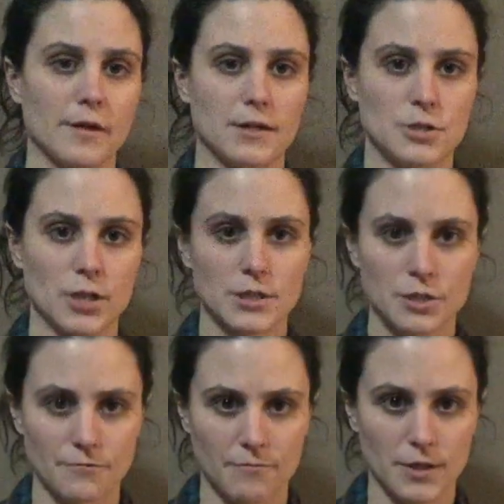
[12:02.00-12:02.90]
the
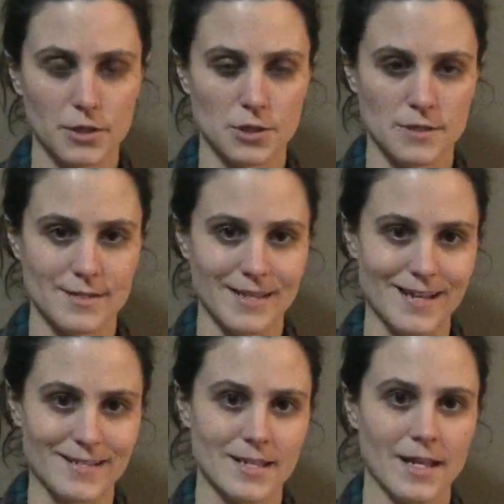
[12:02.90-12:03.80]
conjunction function
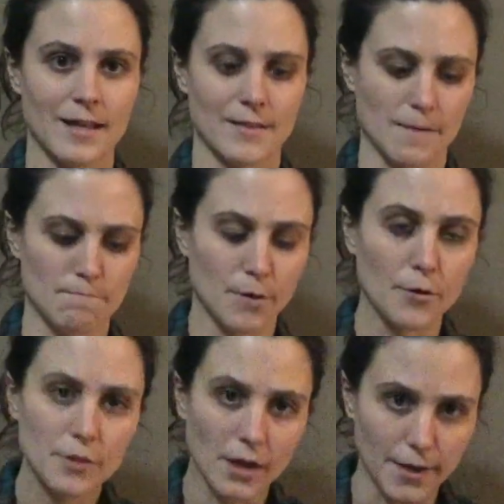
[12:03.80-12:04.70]
says that
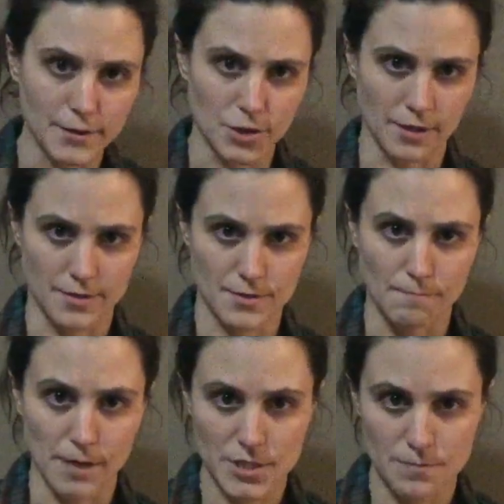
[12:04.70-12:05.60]
both conjuncts
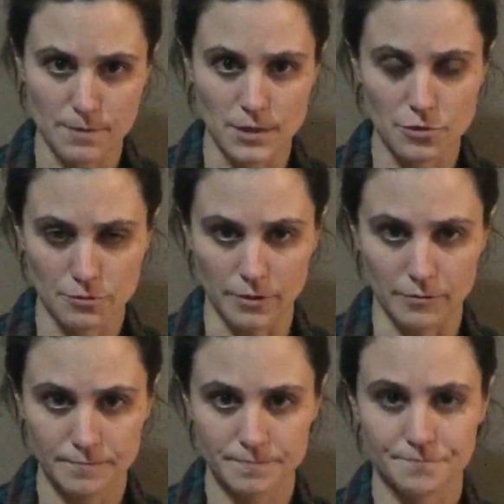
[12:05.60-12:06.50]
must be
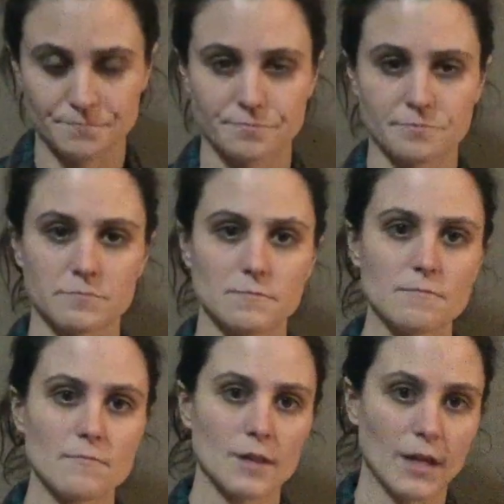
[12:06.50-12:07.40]
true
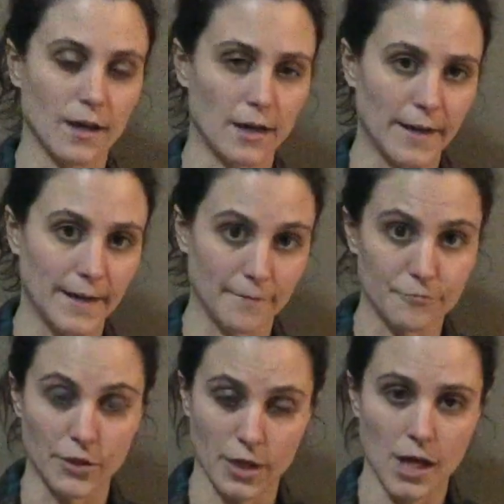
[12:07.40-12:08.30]

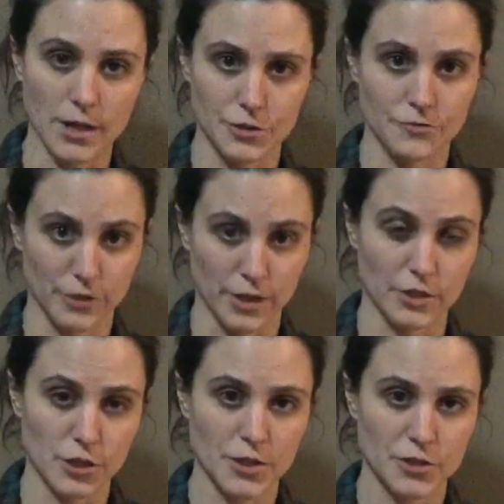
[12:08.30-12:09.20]
for the
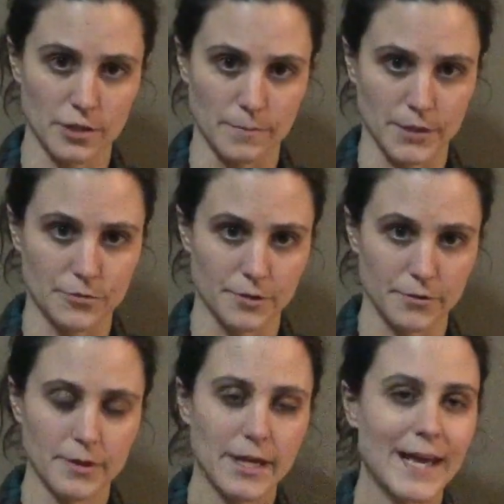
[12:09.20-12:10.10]
conjunction to be
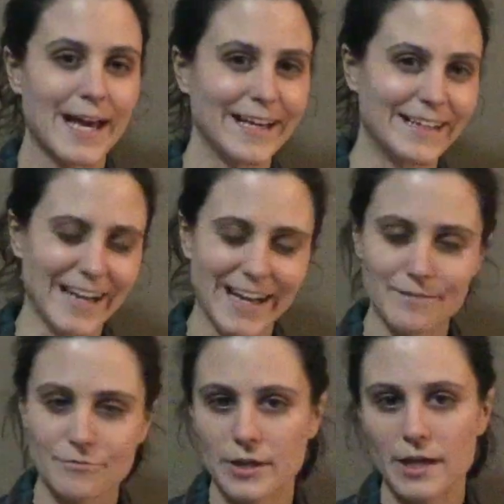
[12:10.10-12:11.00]
true. And in
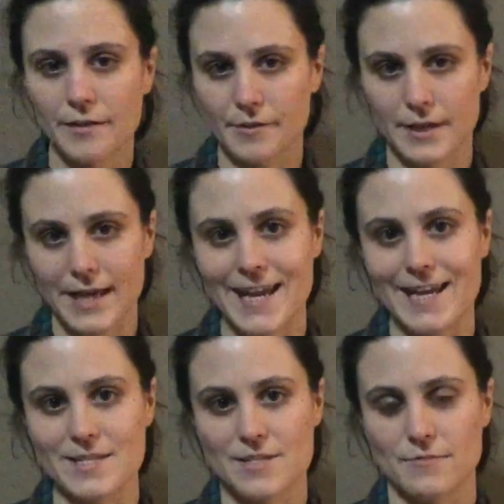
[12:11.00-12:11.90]
every other
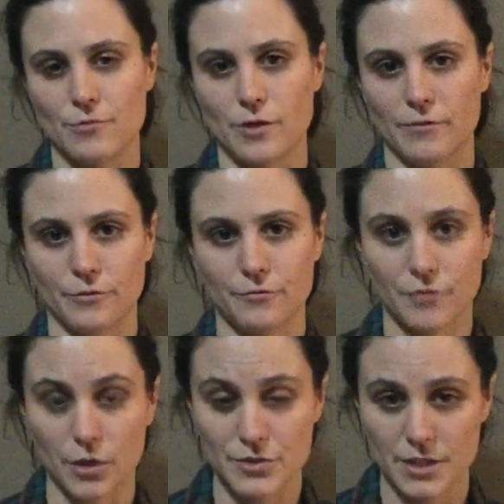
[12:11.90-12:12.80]
case, if you have a
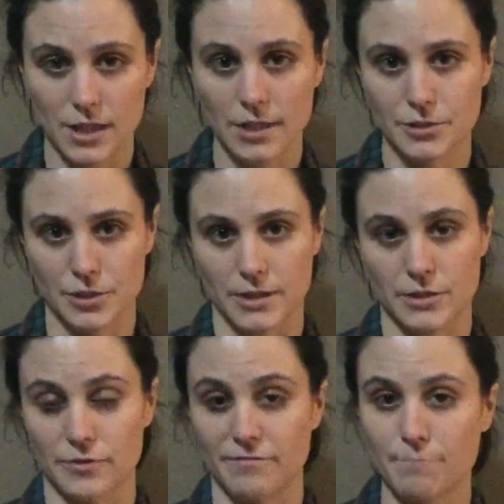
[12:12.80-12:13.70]
false
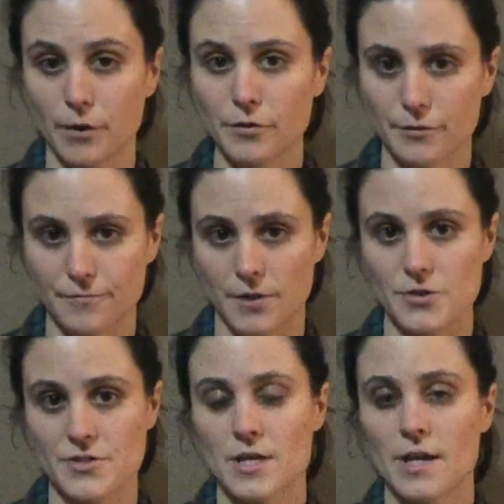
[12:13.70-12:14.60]
conjunct, or if both are
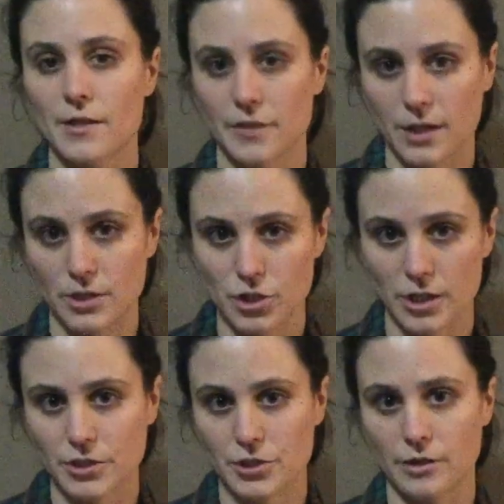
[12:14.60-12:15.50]
false, the
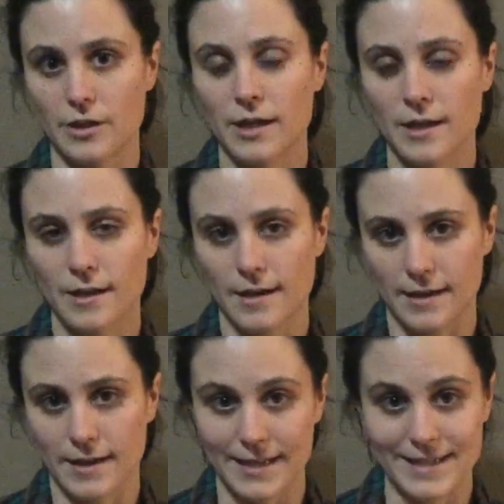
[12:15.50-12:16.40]
conjunction
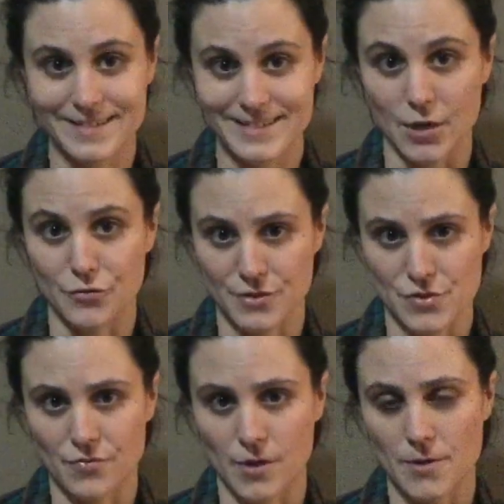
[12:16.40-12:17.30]
itself
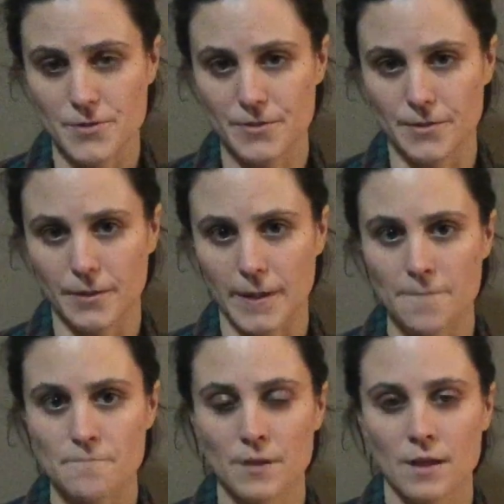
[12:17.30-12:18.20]
is false,
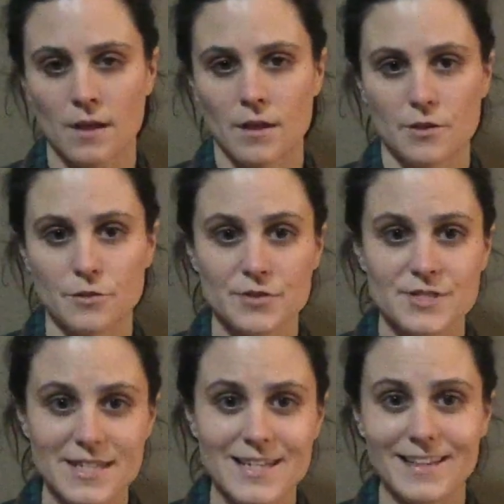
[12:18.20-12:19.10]
okay? You'll
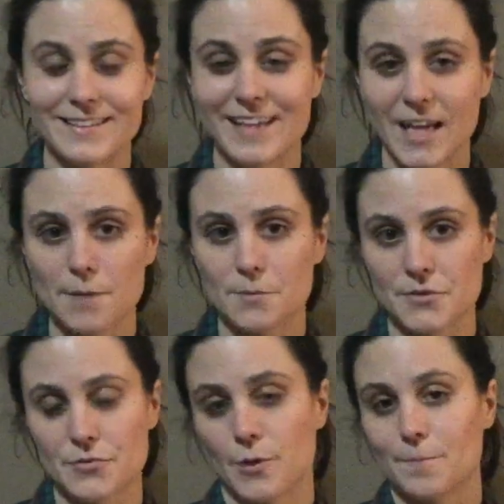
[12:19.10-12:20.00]
see the
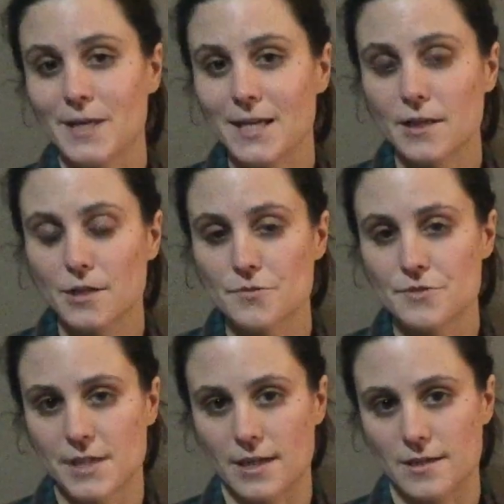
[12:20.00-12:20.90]
tables where P and Q
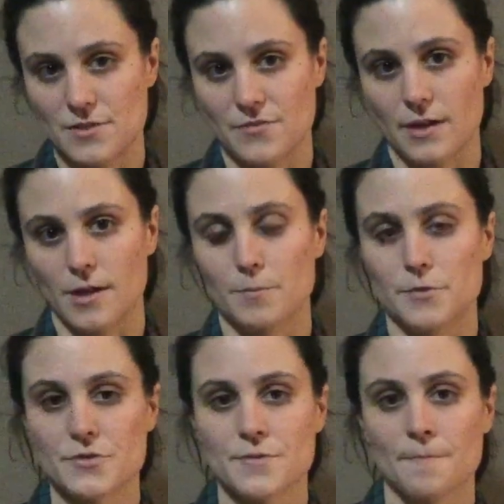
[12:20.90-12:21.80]
stand as
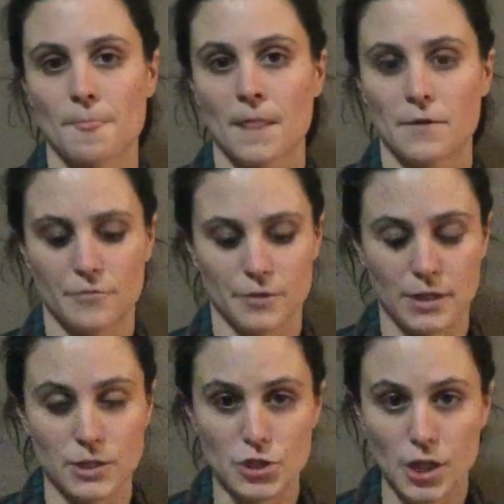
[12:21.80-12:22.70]
variables for
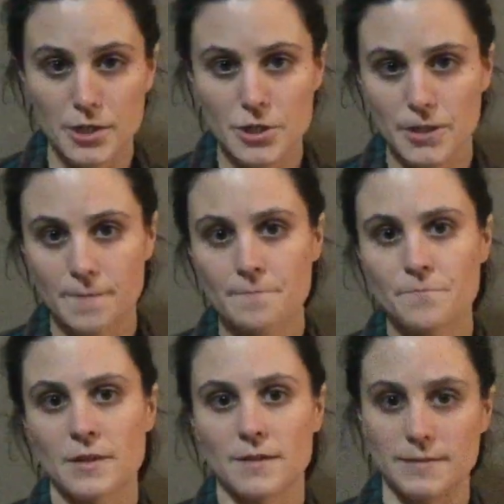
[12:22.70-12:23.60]
conjunction,
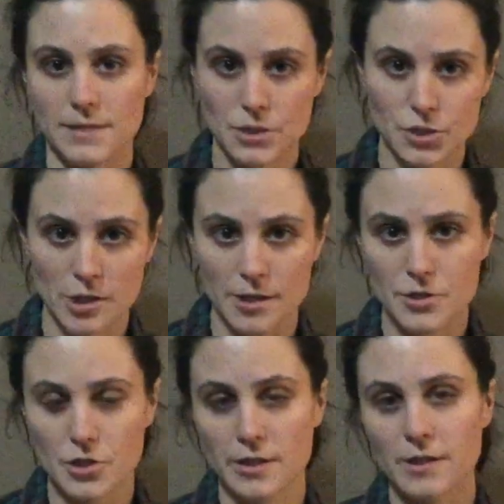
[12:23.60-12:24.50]

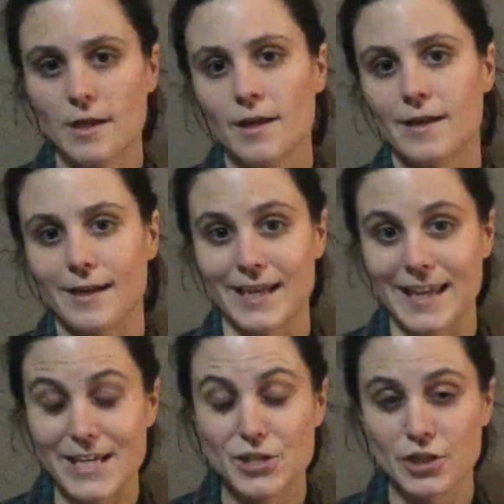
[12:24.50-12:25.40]
disjunction,
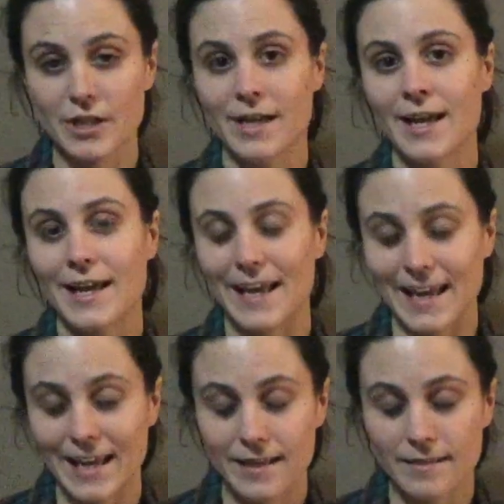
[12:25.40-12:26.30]
negation,
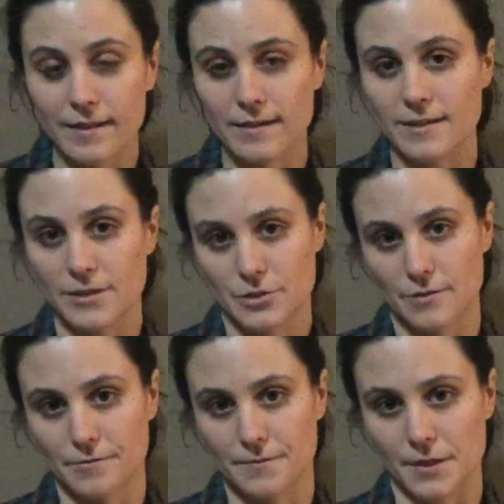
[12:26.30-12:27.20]
and the
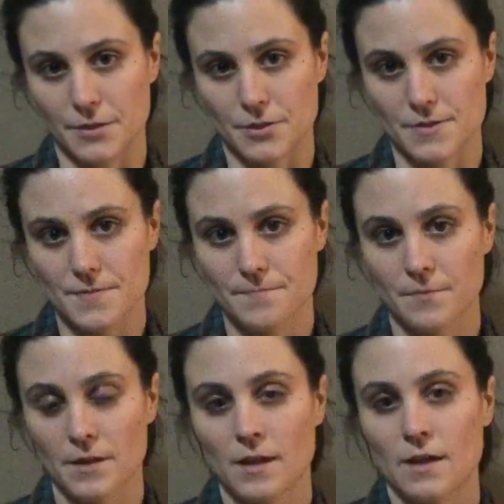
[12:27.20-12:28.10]
conditional functions.
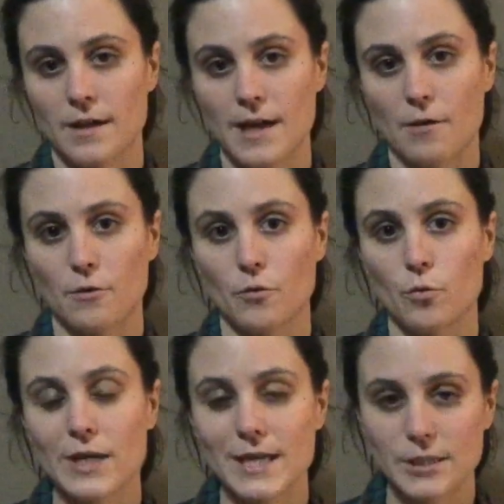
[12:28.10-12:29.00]
Now,
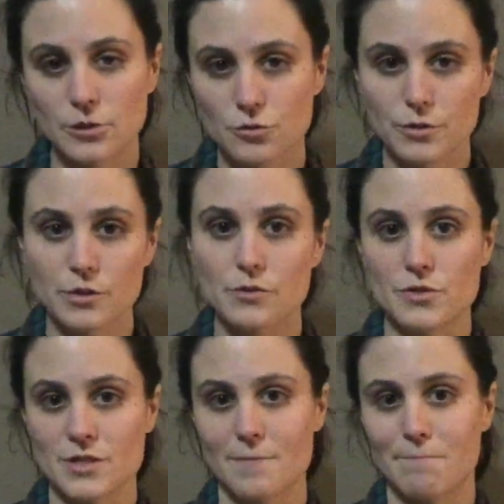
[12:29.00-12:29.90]
we
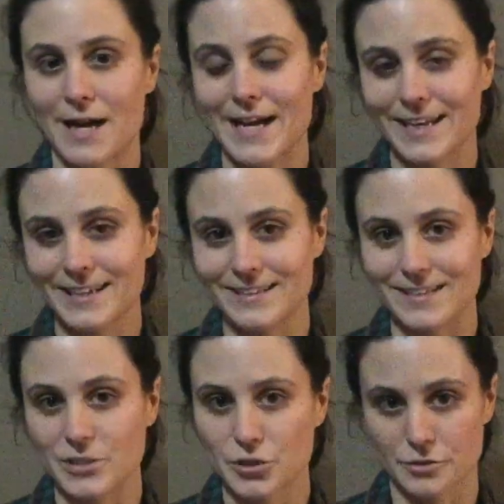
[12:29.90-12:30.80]
introduced the
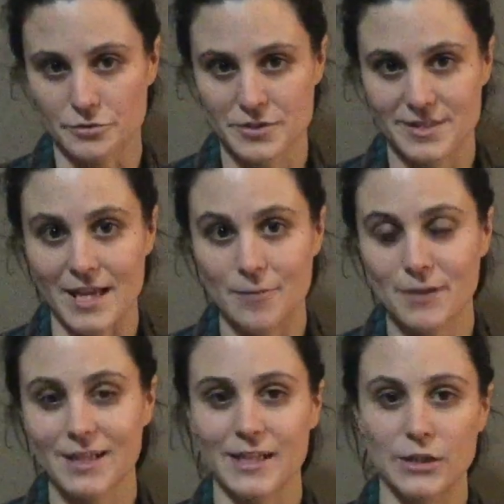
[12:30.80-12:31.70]
biconditional
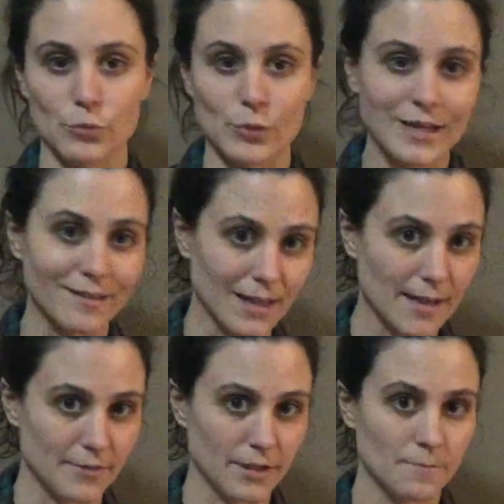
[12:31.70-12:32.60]
statement in week
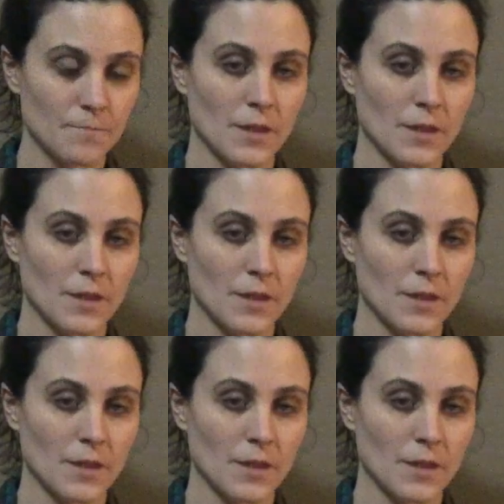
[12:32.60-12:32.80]
11.